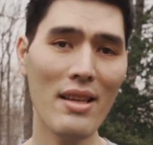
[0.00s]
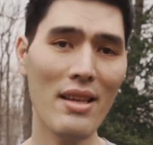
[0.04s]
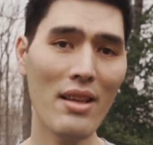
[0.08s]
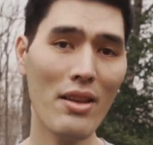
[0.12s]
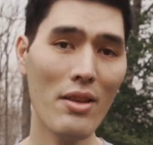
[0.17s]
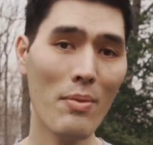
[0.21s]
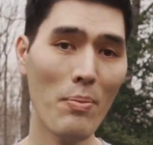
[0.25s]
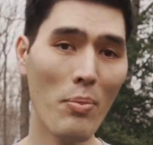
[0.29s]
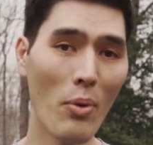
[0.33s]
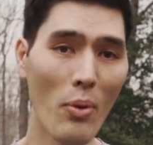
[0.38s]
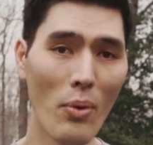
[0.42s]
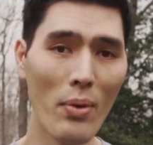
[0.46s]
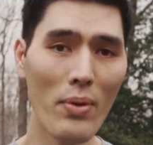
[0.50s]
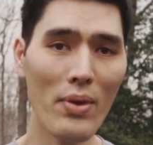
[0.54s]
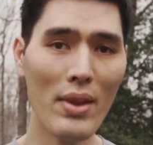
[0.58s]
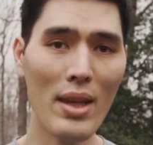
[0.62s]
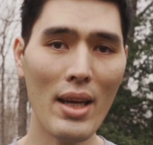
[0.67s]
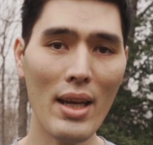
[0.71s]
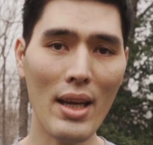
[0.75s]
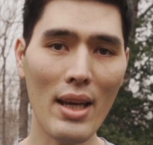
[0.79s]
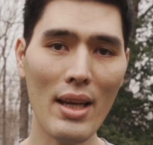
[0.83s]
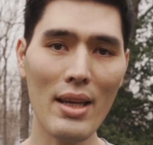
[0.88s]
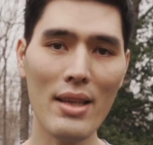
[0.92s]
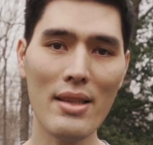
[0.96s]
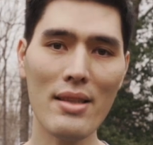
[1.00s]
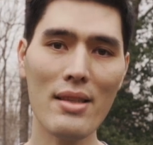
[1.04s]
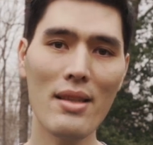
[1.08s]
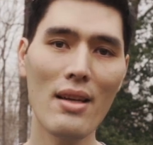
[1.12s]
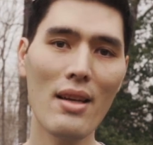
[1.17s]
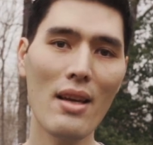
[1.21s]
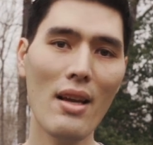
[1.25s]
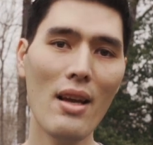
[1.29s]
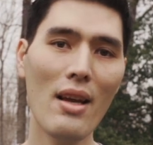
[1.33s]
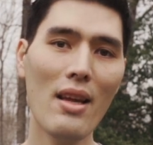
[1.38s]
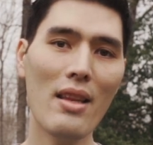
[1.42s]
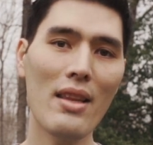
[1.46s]
The important thing is
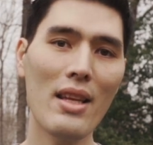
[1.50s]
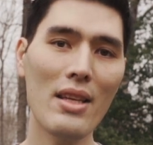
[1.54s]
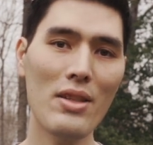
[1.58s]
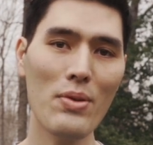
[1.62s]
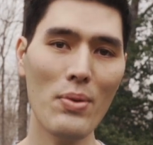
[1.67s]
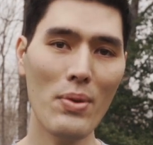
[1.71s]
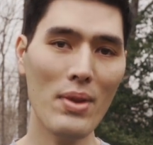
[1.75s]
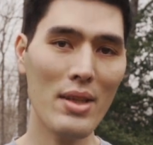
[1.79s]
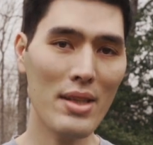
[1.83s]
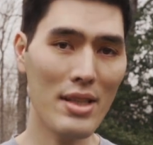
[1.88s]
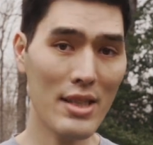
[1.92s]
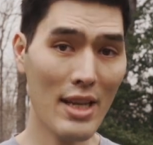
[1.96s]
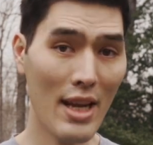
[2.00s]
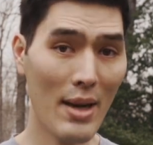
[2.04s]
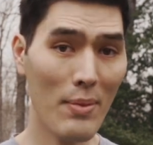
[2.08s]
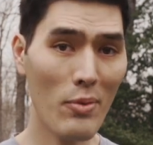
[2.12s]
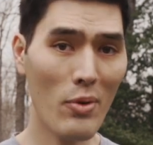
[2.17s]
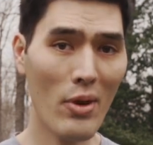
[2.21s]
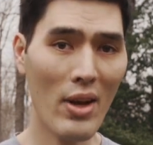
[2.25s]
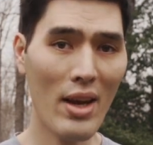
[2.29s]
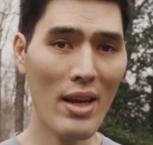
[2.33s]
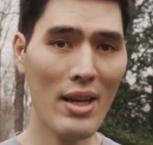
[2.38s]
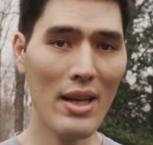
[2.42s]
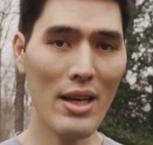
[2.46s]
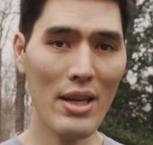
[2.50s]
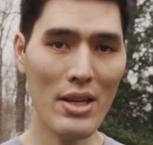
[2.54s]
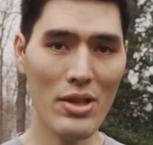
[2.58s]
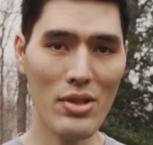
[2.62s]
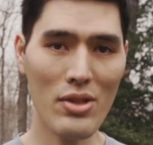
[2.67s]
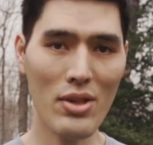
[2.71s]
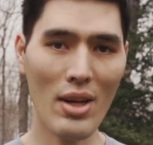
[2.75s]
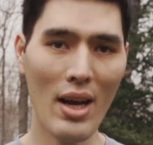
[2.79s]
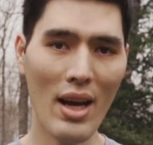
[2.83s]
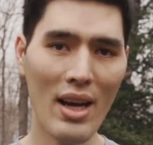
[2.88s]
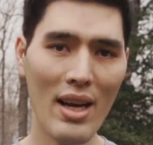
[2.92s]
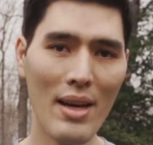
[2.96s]
they do it the same way each
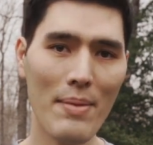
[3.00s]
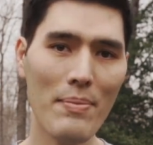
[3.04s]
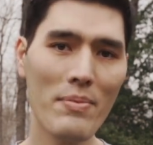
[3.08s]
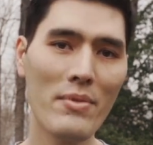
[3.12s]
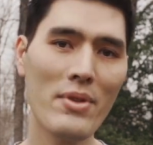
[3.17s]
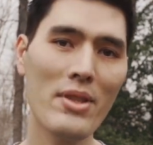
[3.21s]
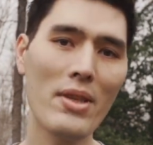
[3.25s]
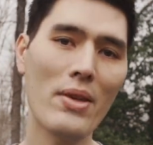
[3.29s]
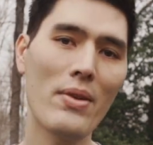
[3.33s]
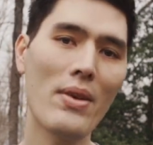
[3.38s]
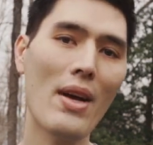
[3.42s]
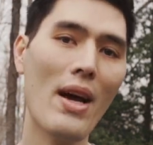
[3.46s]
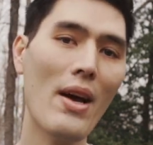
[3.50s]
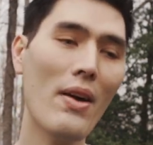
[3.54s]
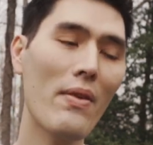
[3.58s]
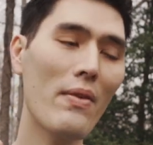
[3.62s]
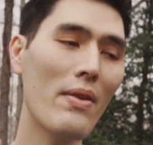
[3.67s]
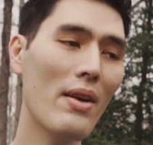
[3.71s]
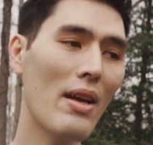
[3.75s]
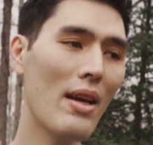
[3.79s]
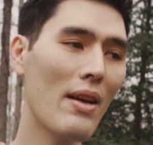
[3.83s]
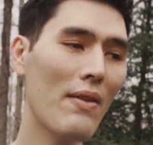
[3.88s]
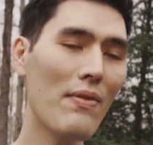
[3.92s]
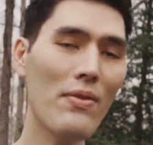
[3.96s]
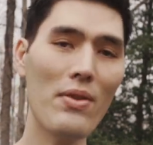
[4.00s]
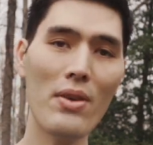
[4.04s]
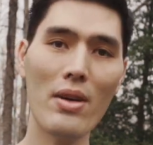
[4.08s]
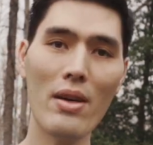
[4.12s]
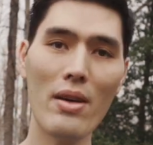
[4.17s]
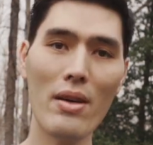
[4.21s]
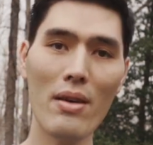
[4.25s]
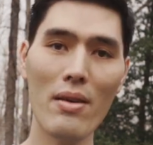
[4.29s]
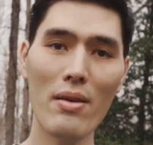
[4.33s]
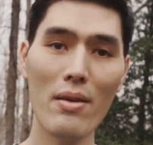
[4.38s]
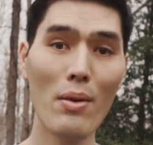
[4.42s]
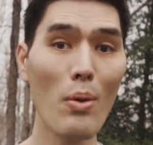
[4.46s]
time. So now if
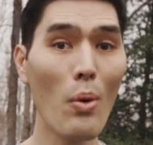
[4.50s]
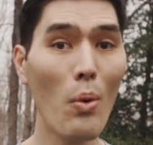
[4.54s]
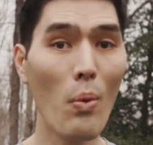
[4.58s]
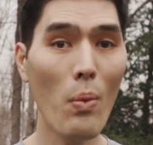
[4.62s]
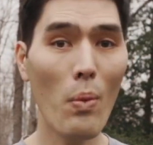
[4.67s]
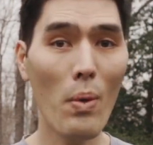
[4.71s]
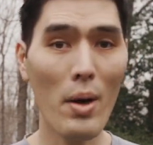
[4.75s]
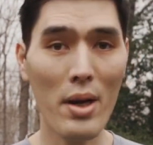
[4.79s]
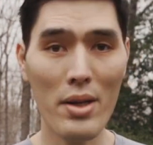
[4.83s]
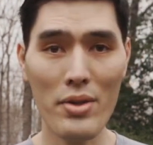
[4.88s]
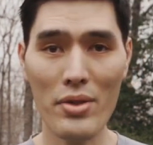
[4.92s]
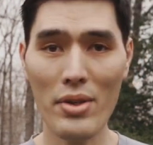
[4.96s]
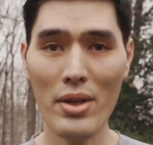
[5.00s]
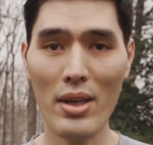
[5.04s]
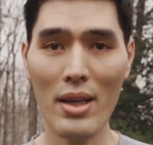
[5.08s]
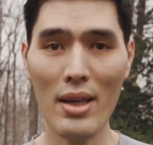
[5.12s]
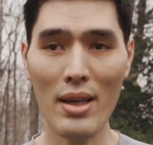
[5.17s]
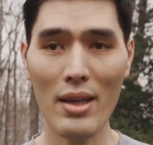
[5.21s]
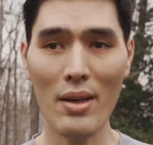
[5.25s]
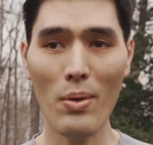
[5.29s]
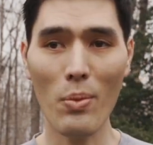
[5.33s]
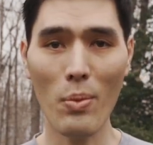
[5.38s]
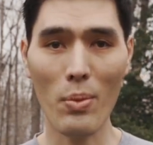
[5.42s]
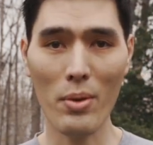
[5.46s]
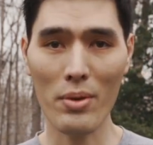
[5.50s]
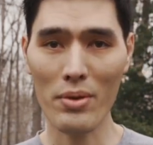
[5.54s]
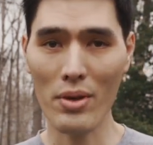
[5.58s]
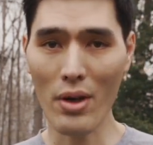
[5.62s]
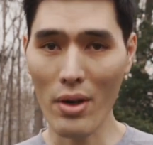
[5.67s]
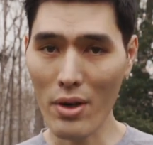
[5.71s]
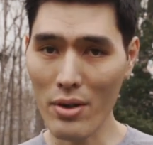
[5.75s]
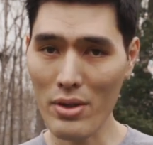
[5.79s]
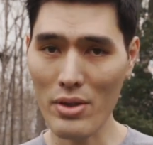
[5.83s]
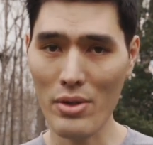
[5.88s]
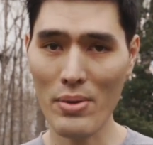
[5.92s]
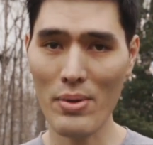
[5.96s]
you're watching World
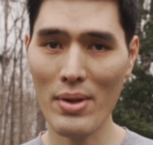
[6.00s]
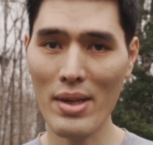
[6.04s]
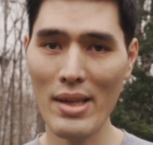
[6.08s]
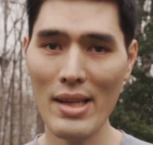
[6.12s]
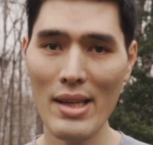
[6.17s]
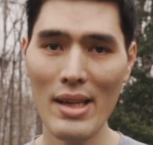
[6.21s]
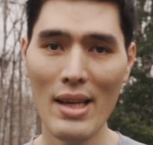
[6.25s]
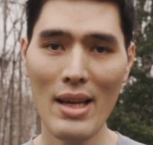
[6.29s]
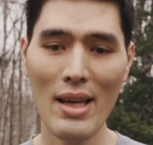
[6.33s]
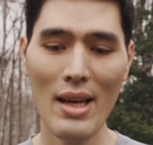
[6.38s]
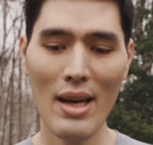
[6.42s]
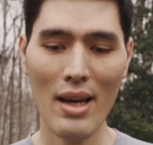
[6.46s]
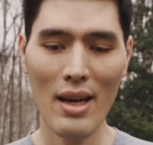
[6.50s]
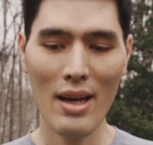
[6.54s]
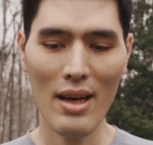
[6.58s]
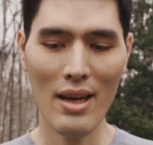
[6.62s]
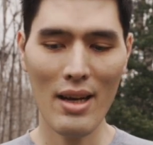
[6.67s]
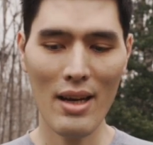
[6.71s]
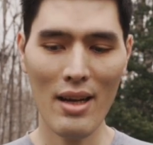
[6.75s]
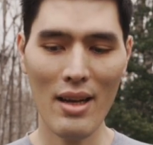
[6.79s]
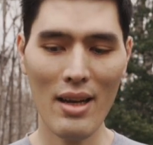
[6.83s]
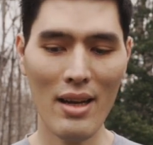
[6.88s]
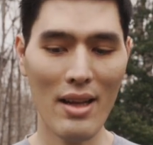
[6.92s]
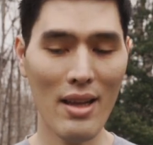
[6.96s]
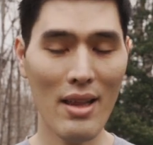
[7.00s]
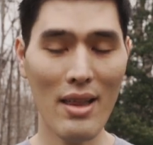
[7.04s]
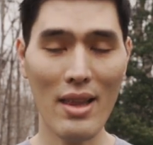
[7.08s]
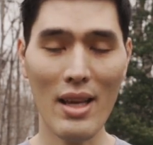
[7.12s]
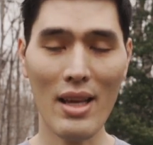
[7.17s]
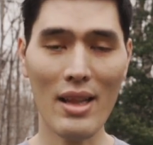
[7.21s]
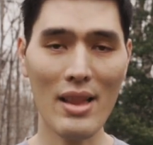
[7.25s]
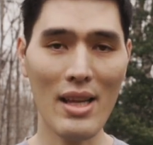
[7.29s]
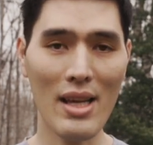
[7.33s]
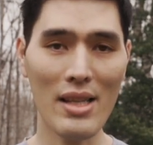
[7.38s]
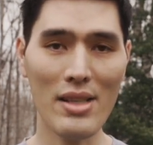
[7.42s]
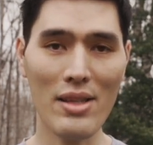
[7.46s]
Archery, I
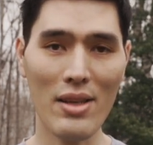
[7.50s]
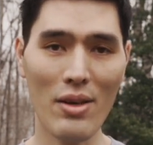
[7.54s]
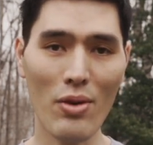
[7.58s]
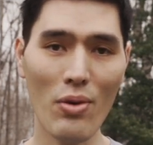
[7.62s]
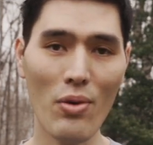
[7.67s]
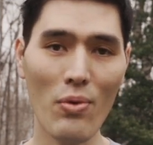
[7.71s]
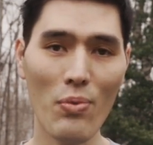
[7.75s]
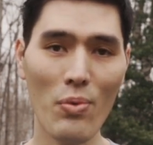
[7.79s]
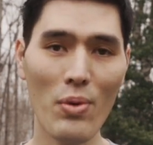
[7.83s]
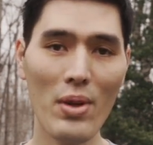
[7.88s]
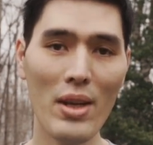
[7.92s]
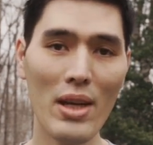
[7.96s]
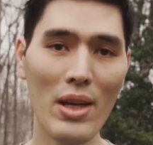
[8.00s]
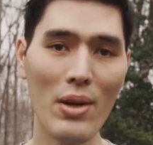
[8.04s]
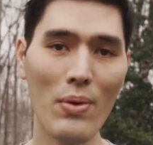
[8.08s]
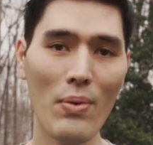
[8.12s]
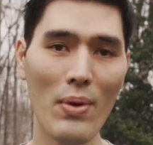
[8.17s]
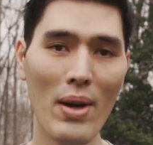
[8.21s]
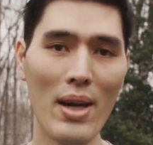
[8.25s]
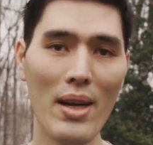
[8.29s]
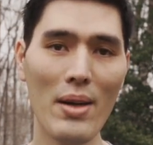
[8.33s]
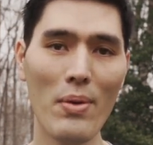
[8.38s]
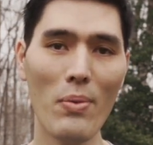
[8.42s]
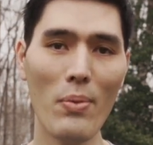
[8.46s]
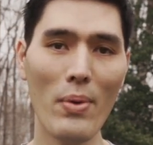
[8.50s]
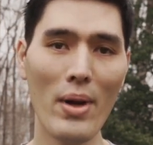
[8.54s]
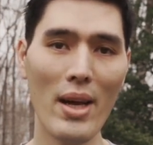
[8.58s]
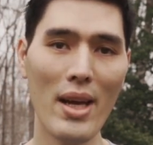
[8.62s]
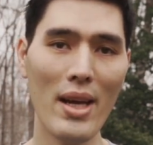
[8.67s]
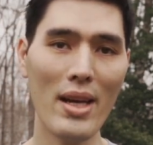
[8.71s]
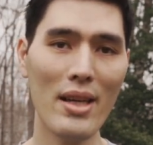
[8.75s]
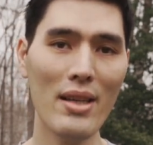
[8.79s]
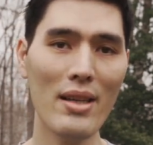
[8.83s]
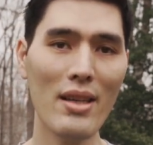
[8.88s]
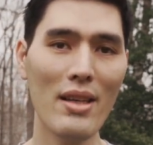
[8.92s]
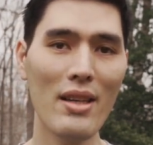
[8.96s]
think that's a really great
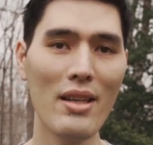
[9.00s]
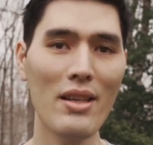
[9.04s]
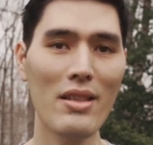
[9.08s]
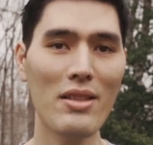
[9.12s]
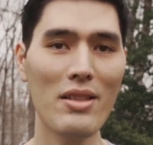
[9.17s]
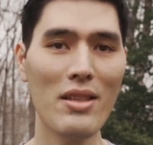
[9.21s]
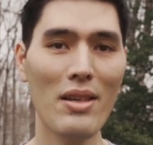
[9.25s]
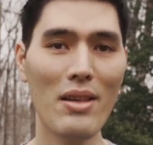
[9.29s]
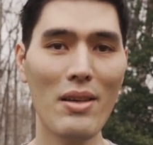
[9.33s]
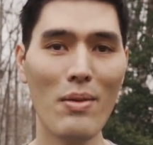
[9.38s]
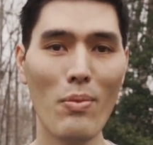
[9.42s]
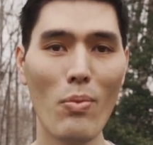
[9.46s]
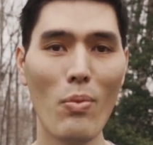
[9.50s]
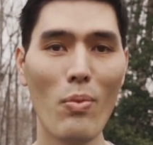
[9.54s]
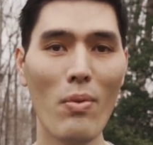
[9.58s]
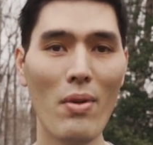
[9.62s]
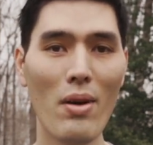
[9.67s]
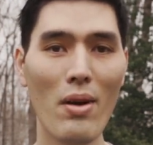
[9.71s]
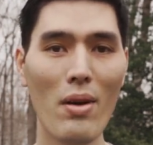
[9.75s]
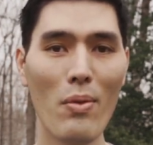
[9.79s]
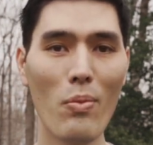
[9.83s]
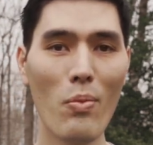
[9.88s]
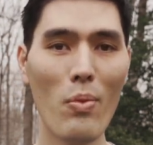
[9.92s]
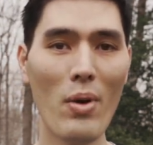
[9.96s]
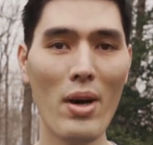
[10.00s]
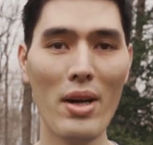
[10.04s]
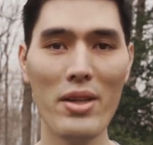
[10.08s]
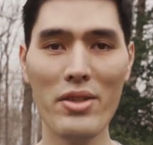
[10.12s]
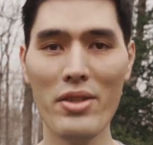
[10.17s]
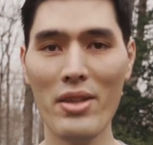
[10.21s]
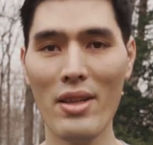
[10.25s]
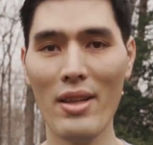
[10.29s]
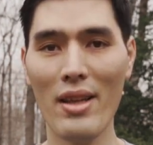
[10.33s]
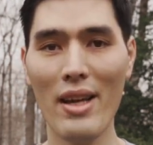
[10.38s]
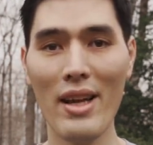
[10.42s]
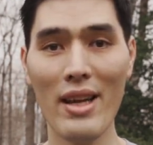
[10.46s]
way to watch
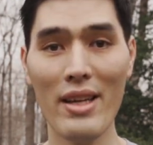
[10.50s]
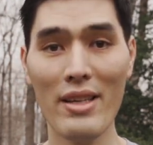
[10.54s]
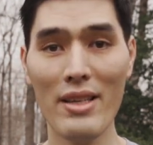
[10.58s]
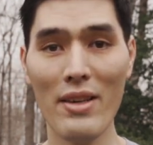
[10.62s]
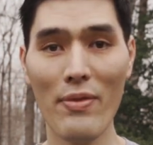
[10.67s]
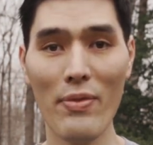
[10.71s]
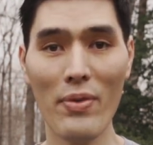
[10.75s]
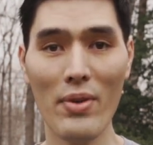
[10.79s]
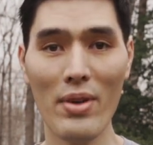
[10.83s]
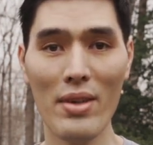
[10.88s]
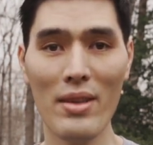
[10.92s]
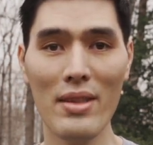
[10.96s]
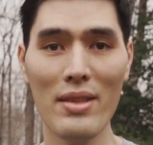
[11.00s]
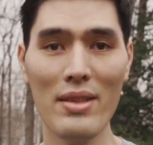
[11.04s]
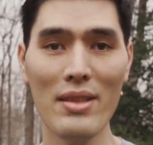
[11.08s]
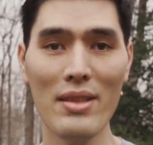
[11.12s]
a lot of different